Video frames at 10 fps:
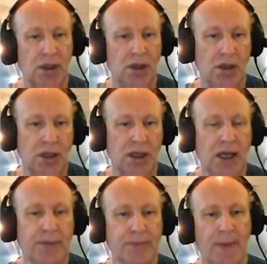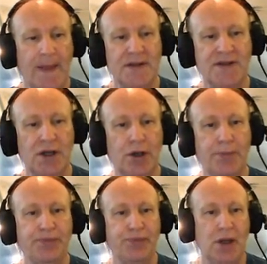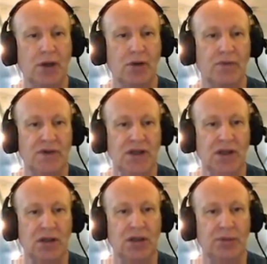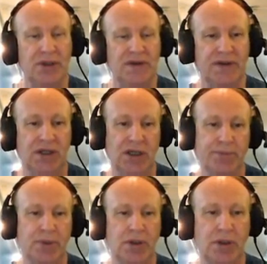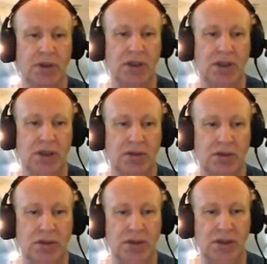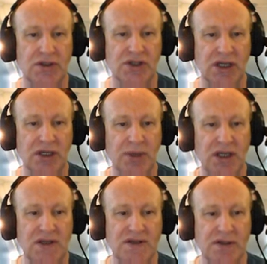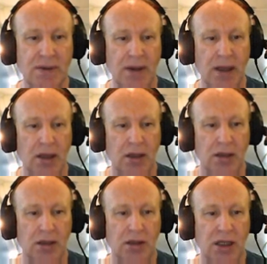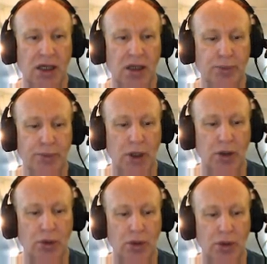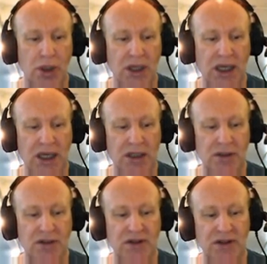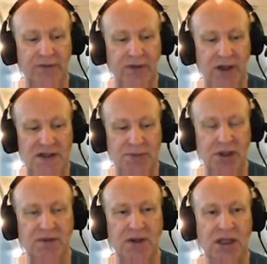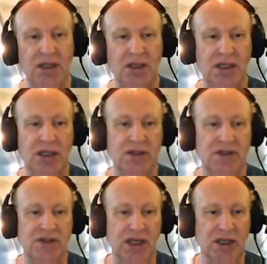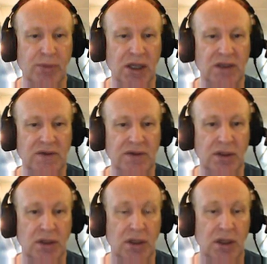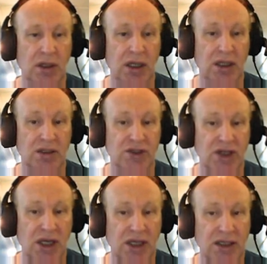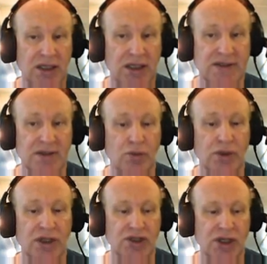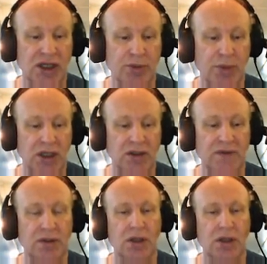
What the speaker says: Okay, so we did a little bit the checkmates. Now again, the difference between the checkmate and the check is with a checkmate